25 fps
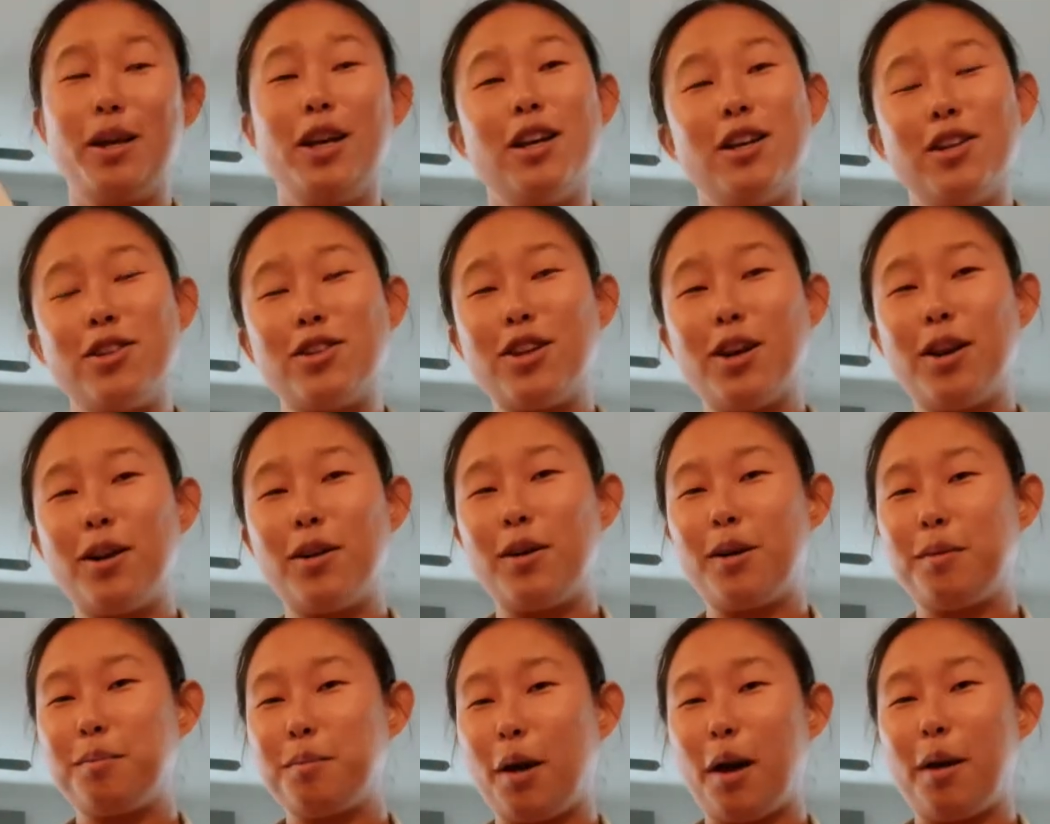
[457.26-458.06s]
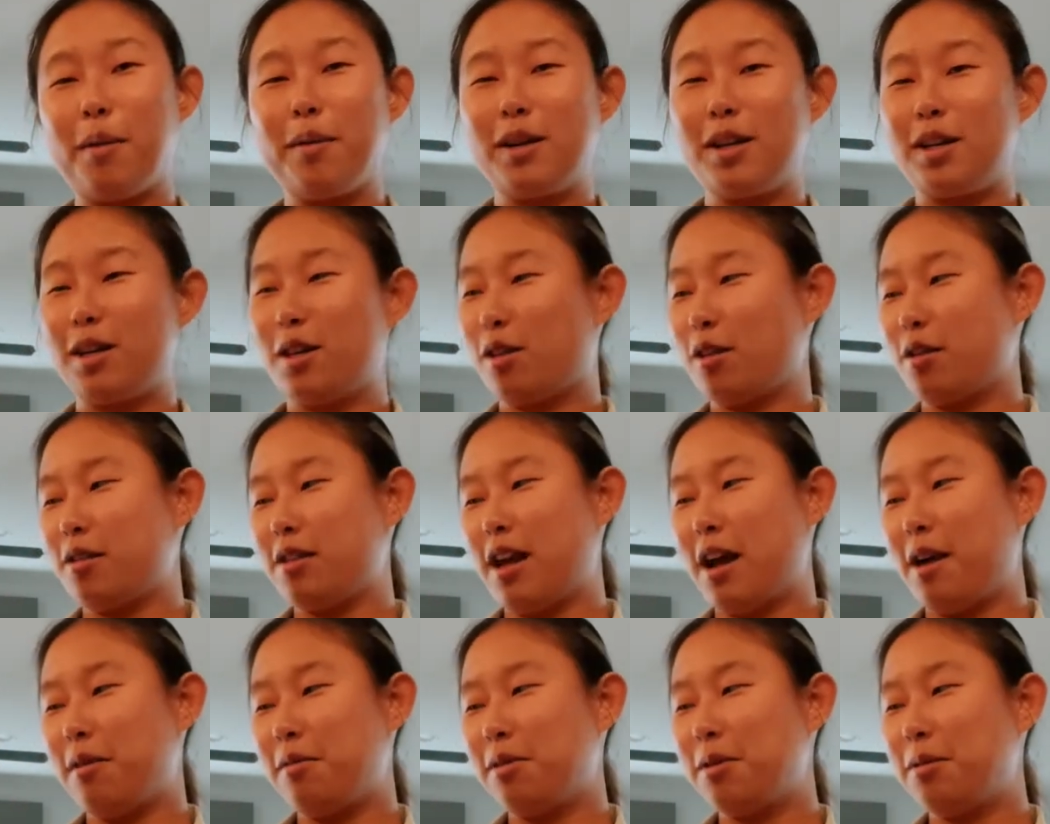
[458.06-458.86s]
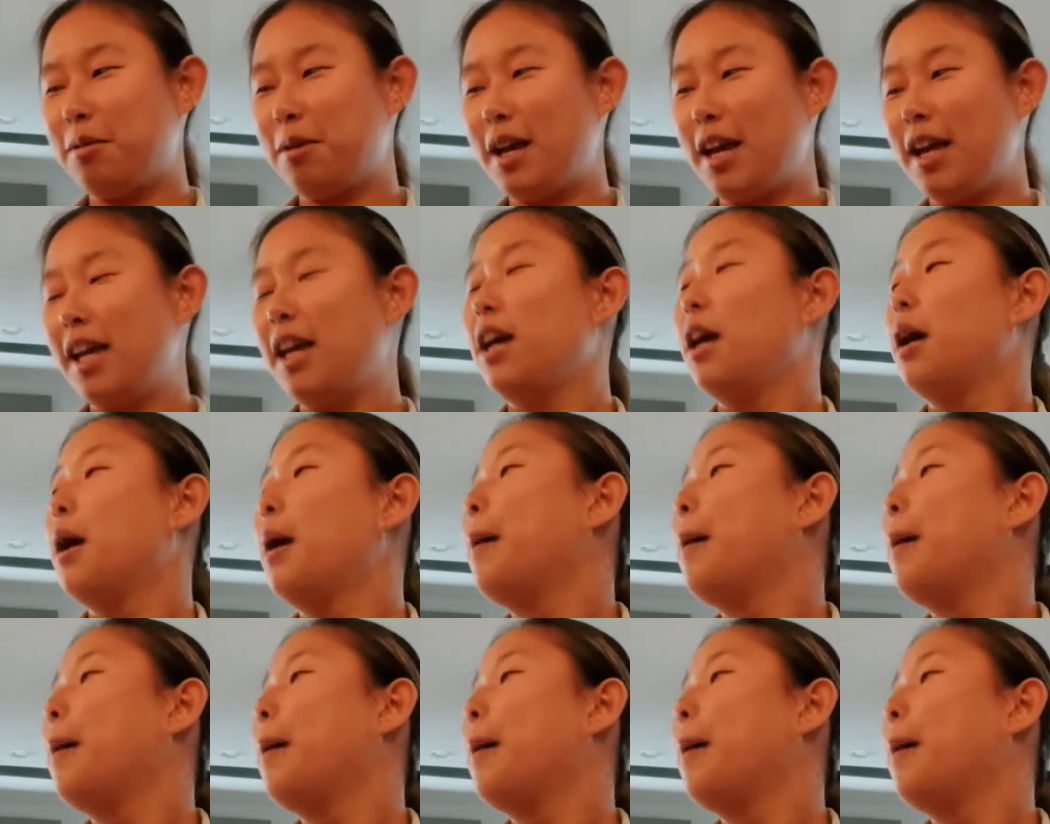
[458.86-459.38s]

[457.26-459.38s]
So I'm probably going to throw that one away.